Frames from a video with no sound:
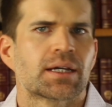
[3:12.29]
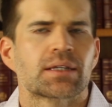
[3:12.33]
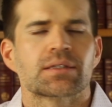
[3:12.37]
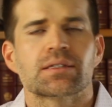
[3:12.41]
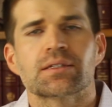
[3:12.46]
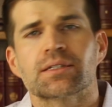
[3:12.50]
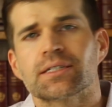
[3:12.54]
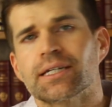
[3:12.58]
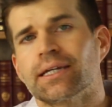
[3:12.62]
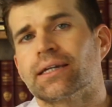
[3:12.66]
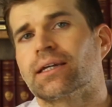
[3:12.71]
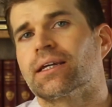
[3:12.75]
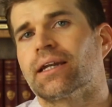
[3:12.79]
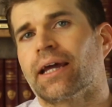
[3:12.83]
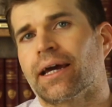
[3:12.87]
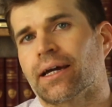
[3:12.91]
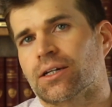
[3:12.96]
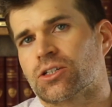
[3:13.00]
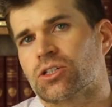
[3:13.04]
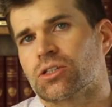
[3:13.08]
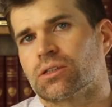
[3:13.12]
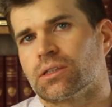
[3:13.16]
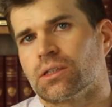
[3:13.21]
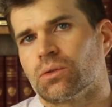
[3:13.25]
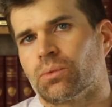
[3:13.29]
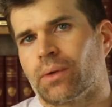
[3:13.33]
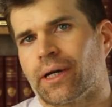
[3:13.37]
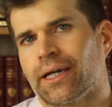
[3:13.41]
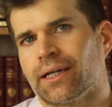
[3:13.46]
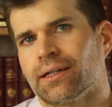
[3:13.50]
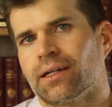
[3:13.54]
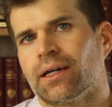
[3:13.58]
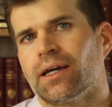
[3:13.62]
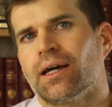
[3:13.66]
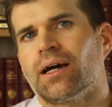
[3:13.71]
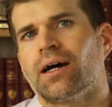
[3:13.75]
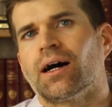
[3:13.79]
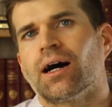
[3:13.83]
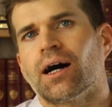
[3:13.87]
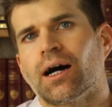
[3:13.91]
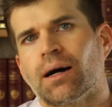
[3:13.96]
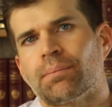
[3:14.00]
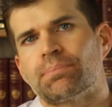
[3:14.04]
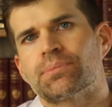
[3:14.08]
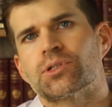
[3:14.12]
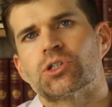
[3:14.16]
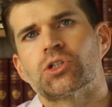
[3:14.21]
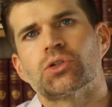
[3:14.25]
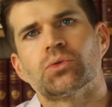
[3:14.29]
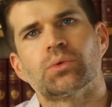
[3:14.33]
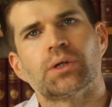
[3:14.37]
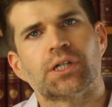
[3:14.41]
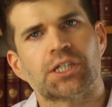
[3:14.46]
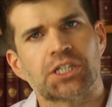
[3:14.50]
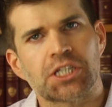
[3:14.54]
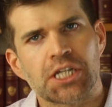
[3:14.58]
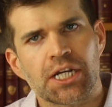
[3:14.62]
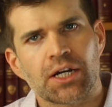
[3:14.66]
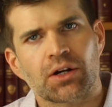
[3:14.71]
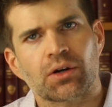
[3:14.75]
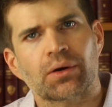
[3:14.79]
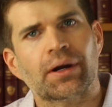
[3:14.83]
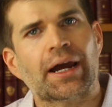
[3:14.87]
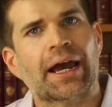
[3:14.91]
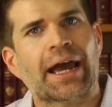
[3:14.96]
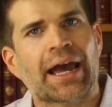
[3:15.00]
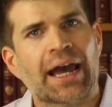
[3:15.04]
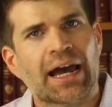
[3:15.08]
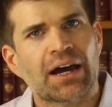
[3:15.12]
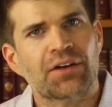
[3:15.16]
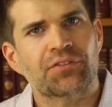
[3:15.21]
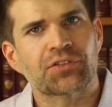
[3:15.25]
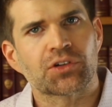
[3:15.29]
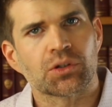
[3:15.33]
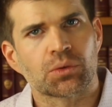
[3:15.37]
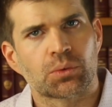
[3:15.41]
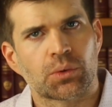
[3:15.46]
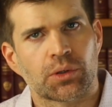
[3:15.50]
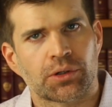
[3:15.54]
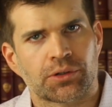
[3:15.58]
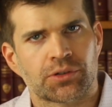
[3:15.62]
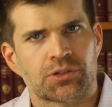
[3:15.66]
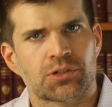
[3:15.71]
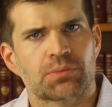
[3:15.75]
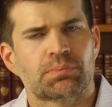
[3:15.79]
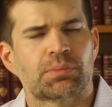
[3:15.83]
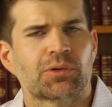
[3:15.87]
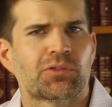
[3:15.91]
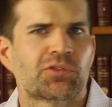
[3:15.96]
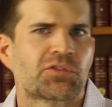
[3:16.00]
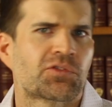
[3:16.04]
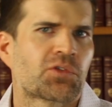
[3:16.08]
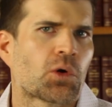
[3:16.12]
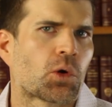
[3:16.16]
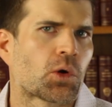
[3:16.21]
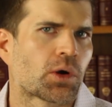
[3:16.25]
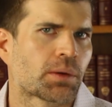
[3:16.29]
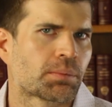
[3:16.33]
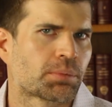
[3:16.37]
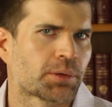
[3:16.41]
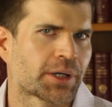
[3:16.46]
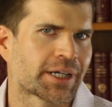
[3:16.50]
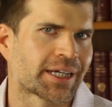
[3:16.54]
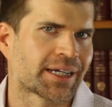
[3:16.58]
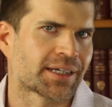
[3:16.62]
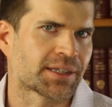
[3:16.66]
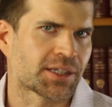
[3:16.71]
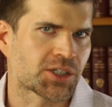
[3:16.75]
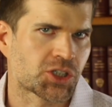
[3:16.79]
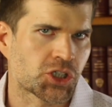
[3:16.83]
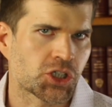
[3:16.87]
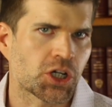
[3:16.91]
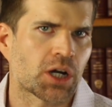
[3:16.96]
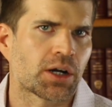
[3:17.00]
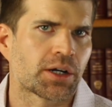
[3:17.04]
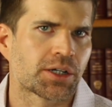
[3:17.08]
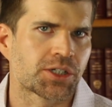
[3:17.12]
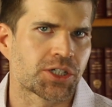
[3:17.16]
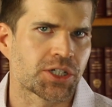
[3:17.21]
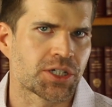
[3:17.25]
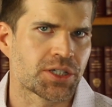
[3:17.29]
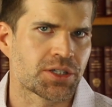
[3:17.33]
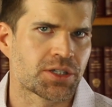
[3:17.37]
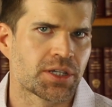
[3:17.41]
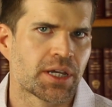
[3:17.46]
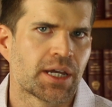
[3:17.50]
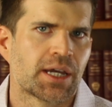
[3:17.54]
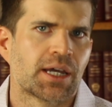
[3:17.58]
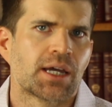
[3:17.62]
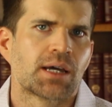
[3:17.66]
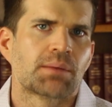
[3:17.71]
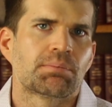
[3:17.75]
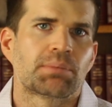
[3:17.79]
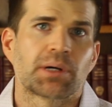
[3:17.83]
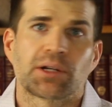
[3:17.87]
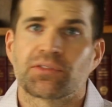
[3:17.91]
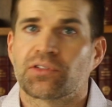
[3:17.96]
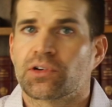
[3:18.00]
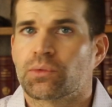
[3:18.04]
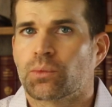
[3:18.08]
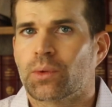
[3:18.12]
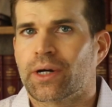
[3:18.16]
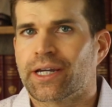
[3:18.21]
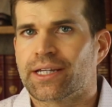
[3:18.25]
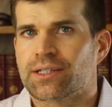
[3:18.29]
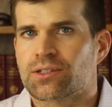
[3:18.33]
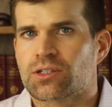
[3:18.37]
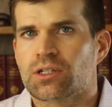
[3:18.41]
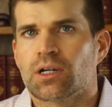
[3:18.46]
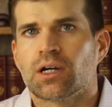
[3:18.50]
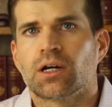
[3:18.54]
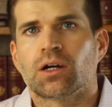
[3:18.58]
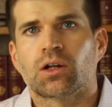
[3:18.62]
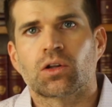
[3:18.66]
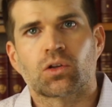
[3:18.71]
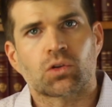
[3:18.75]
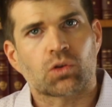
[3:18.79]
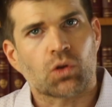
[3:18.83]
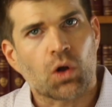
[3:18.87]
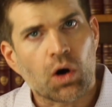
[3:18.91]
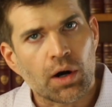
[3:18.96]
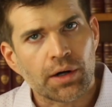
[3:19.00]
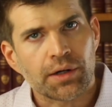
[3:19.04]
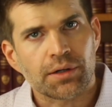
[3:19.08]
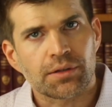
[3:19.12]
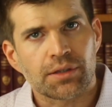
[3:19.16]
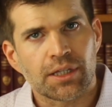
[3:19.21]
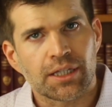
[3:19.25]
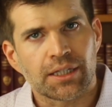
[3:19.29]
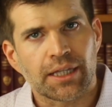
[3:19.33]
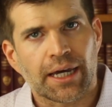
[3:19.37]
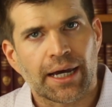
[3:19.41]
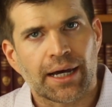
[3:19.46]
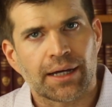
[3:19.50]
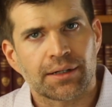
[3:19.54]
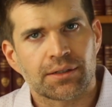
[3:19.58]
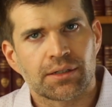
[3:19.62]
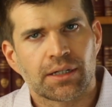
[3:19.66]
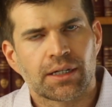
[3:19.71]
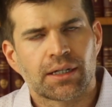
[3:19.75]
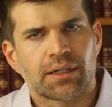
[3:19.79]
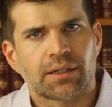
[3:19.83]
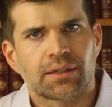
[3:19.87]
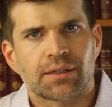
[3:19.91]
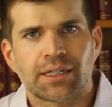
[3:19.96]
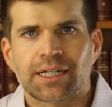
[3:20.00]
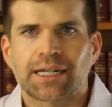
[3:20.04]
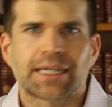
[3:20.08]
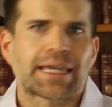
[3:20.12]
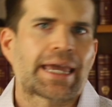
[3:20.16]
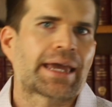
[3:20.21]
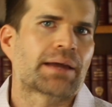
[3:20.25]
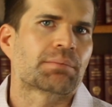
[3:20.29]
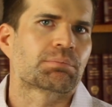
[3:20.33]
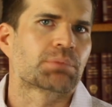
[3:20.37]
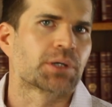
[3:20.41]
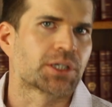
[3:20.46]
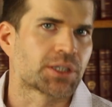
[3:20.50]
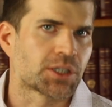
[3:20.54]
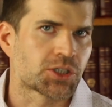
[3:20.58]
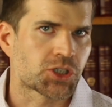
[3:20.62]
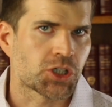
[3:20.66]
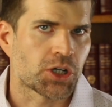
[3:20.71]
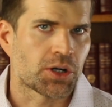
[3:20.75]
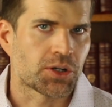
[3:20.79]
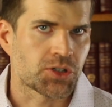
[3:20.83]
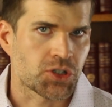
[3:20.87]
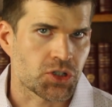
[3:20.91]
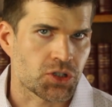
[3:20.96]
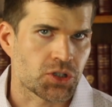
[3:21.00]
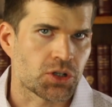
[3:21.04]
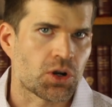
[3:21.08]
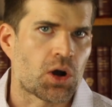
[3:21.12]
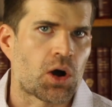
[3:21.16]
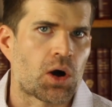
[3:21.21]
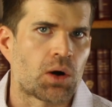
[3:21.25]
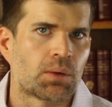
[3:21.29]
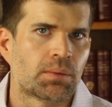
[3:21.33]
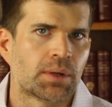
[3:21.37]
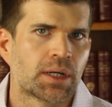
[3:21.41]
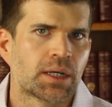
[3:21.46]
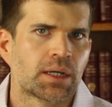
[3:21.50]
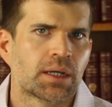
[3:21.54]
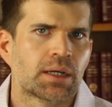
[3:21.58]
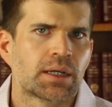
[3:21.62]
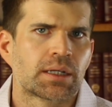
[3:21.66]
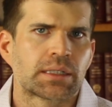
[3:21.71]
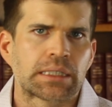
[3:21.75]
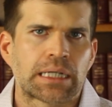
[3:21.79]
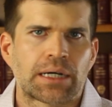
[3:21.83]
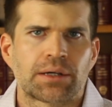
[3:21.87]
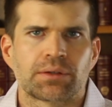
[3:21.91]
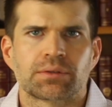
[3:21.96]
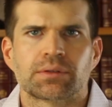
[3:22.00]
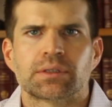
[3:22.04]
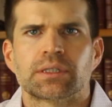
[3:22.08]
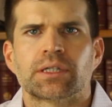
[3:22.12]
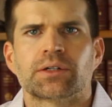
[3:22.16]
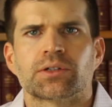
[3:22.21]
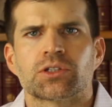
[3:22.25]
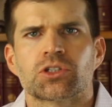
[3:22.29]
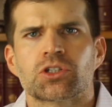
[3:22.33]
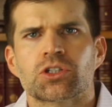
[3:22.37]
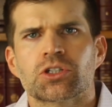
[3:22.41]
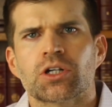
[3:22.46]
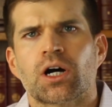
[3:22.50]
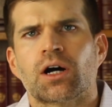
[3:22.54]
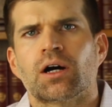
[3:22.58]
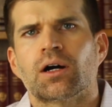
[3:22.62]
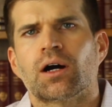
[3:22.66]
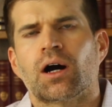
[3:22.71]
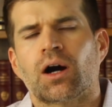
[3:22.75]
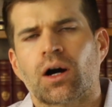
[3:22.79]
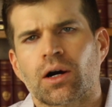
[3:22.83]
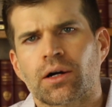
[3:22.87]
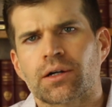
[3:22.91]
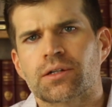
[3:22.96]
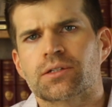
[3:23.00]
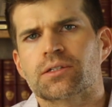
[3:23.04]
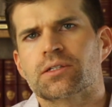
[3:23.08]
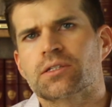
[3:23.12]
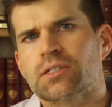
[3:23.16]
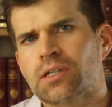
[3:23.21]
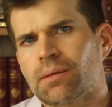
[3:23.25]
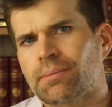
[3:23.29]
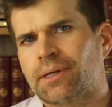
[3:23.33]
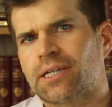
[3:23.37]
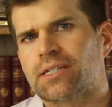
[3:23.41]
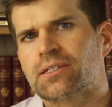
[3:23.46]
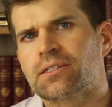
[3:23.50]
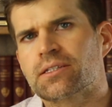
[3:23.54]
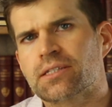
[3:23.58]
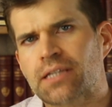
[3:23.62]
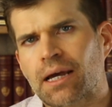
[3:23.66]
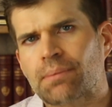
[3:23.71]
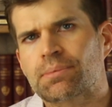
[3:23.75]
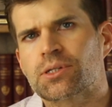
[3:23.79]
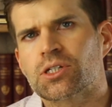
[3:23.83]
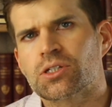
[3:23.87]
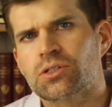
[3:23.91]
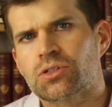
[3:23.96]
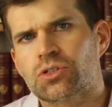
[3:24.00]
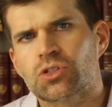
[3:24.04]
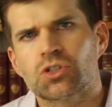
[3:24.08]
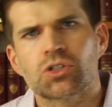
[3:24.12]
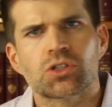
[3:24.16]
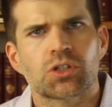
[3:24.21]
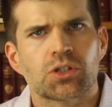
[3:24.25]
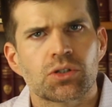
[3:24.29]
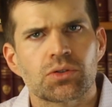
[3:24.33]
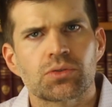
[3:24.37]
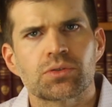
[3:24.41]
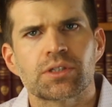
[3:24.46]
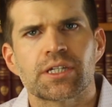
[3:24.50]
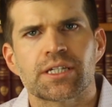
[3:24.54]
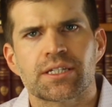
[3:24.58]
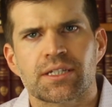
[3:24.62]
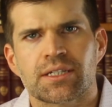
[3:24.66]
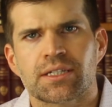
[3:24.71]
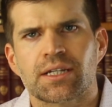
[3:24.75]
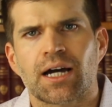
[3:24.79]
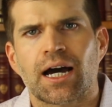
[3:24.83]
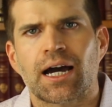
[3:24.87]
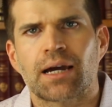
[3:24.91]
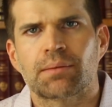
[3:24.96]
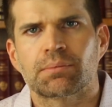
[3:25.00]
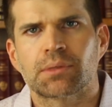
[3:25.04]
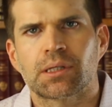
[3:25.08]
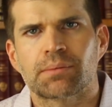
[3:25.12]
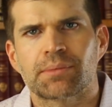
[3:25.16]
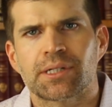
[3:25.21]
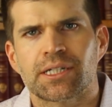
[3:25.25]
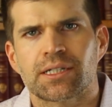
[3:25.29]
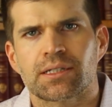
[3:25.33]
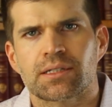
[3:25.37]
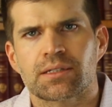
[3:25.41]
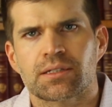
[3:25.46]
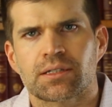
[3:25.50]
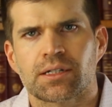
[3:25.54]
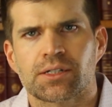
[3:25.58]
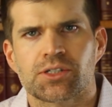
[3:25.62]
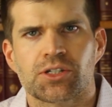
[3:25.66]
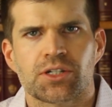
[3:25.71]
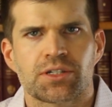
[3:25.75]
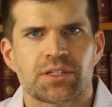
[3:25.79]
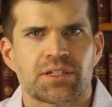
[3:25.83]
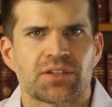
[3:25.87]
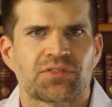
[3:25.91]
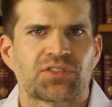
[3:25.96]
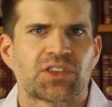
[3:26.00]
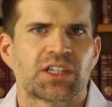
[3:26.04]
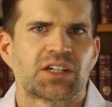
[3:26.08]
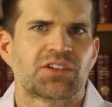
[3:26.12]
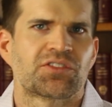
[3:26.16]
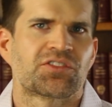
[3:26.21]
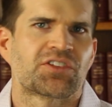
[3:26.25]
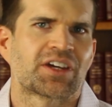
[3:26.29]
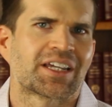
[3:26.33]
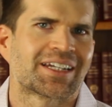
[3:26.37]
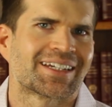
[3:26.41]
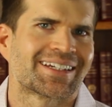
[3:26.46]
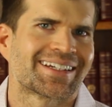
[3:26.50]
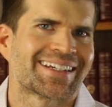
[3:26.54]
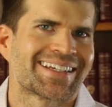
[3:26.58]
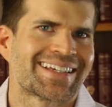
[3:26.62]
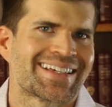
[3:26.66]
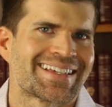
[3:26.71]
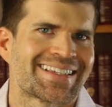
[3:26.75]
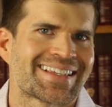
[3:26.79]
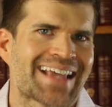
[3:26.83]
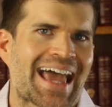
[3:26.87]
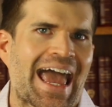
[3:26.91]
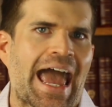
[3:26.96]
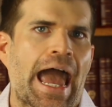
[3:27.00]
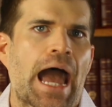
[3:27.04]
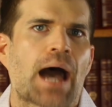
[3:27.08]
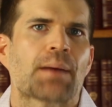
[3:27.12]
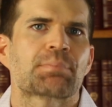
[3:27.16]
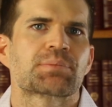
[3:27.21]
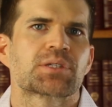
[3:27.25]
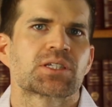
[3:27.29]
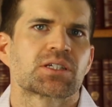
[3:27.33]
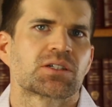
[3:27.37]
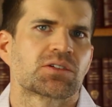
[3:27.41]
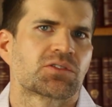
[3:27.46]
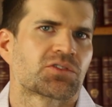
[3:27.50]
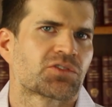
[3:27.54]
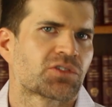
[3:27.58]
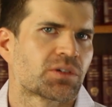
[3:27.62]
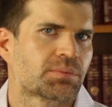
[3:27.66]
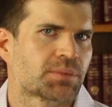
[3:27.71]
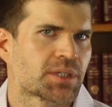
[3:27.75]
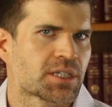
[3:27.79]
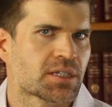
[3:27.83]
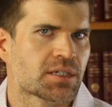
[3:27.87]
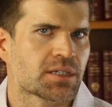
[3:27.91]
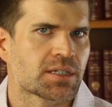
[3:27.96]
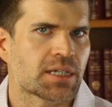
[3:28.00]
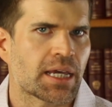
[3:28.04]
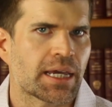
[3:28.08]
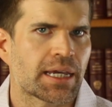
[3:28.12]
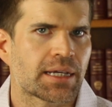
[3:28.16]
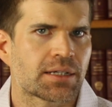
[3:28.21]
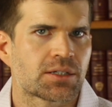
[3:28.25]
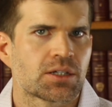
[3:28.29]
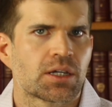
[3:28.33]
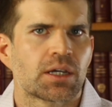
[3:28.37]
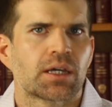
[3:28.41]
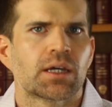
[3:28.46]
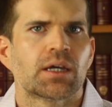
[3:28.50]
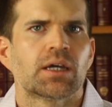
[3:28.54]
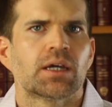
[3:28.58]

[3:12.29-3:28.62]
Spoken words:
The state can actually wait up to a year afterwards before bringing the charges, but if it waits longer than that, then it can't bring the charges at all. Now, there are some exceptions to this time limit, such as if the defendant is absent from the state